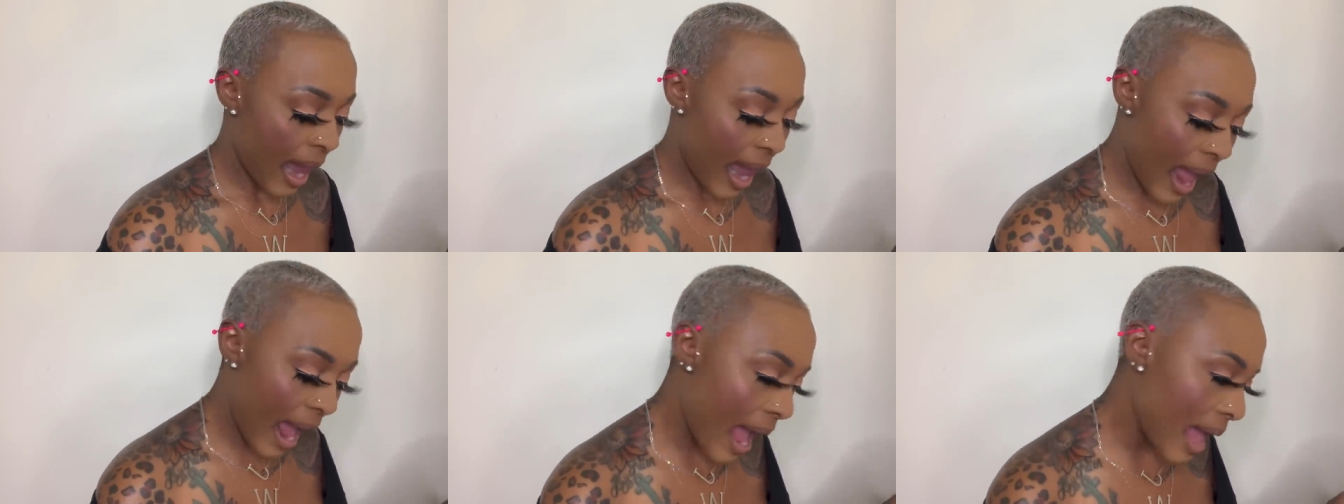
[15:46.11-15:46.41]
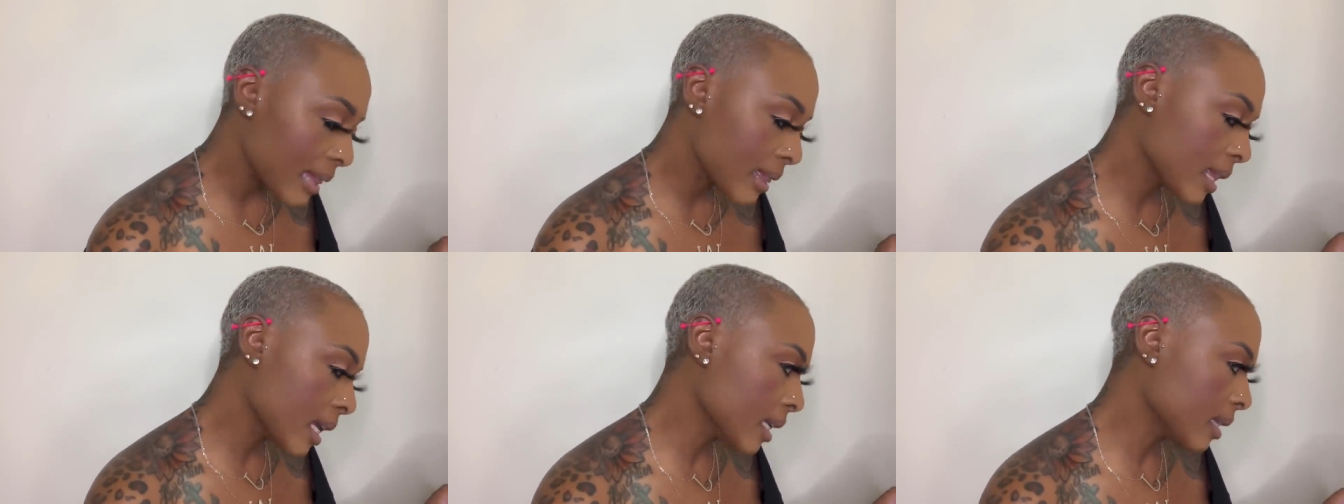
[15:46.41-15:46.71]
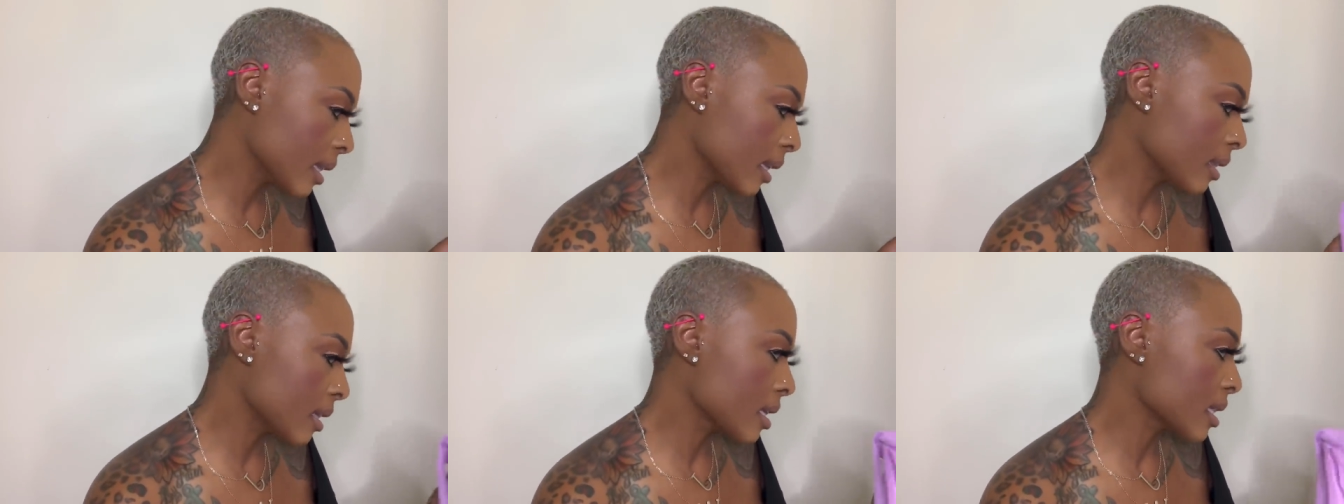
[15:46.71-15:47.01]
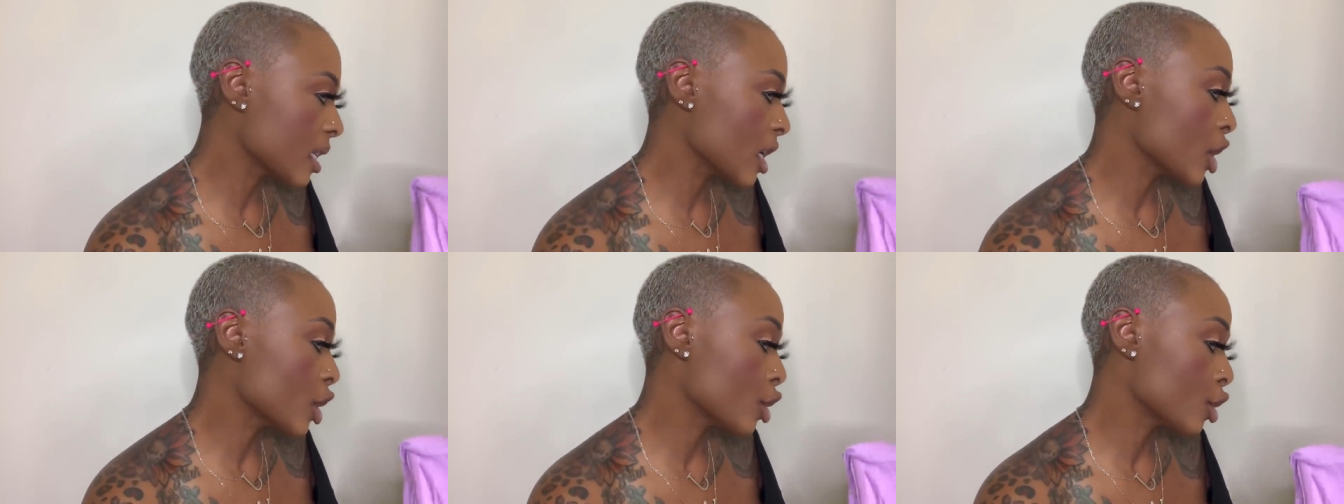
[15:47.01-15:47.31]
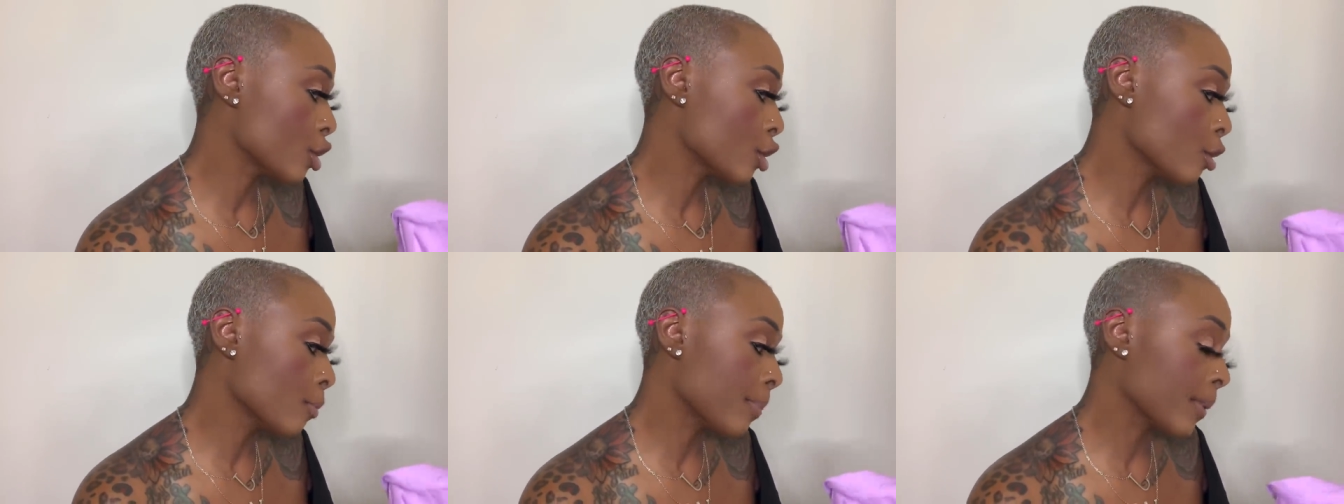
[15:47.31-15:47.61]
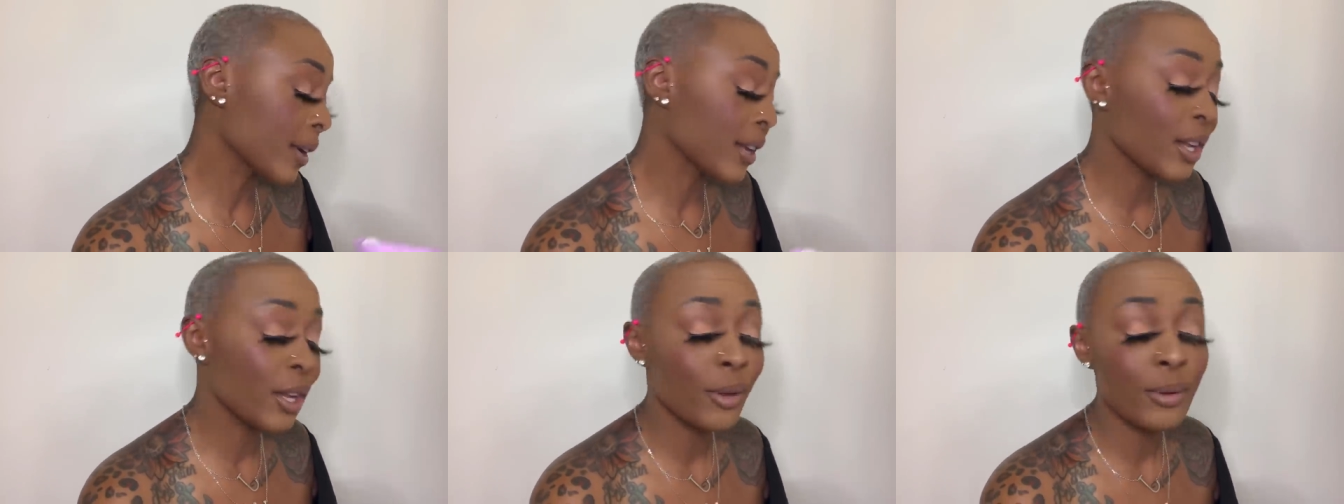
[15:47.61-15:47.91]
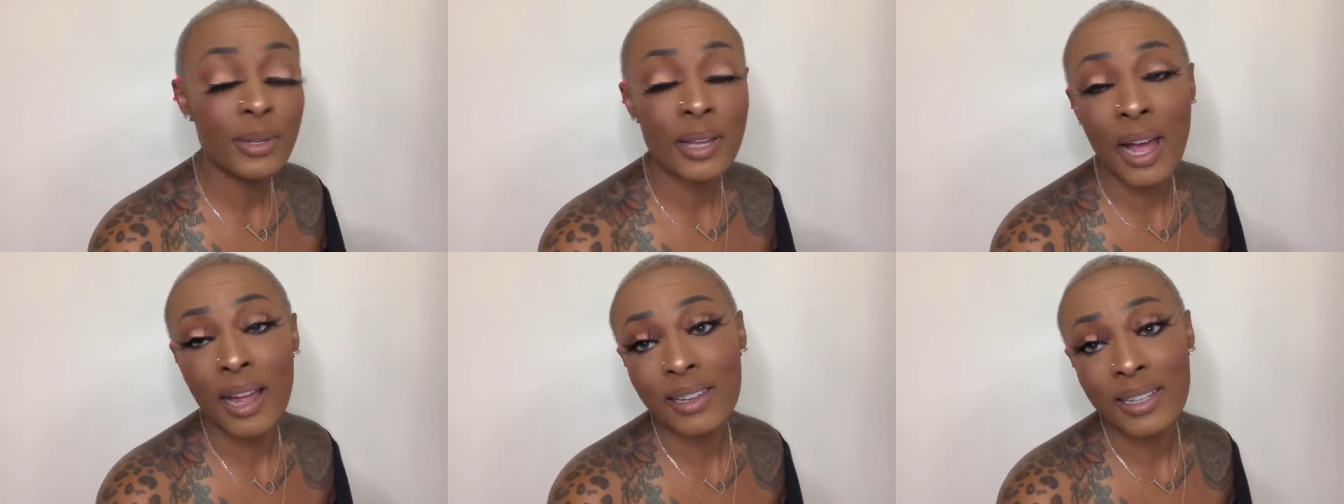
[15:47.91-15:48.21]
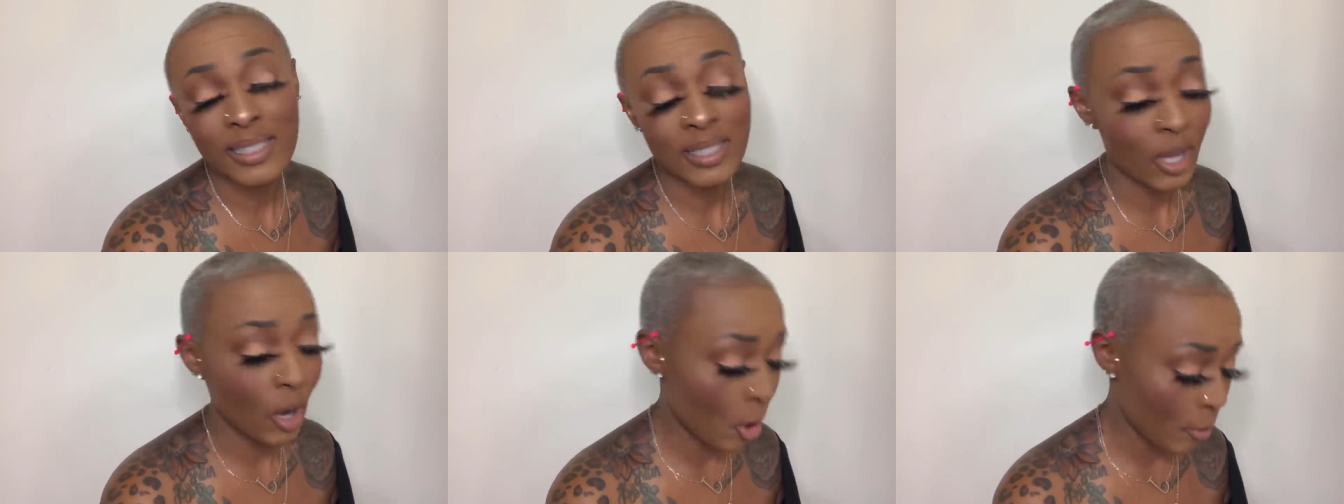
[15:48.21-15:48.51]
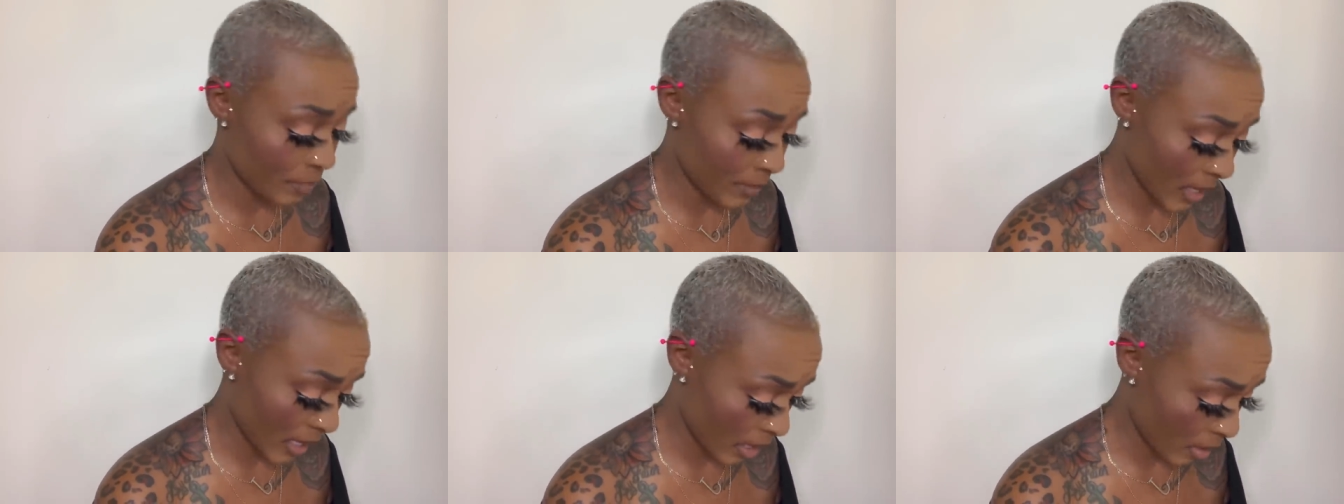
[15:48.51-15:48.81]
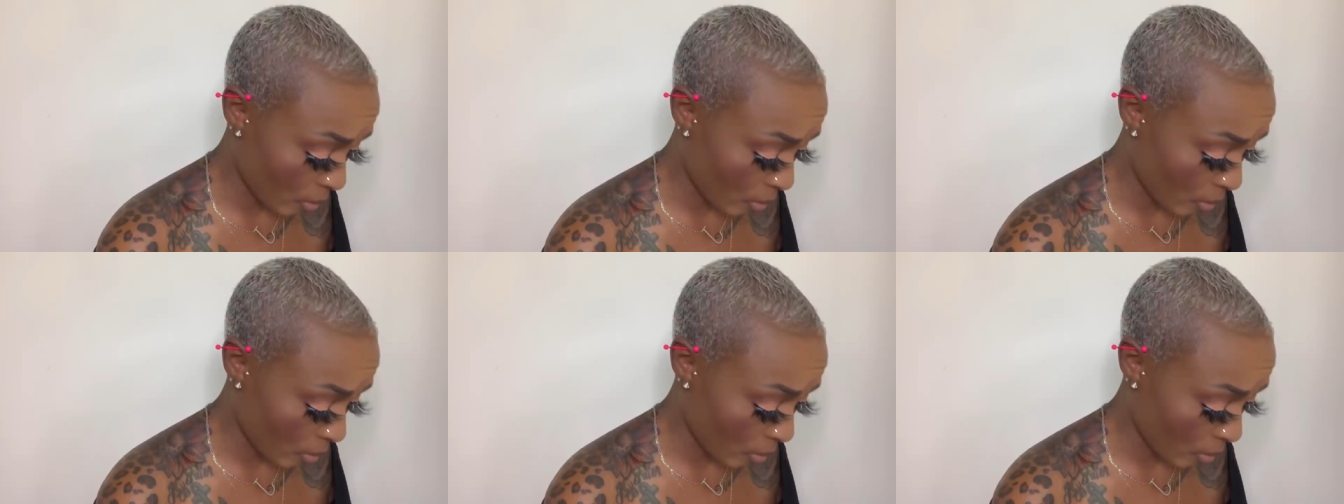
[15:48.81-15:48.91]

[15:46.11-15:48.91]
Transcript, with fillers: I think that this is super cute, y'all. Let's hope that it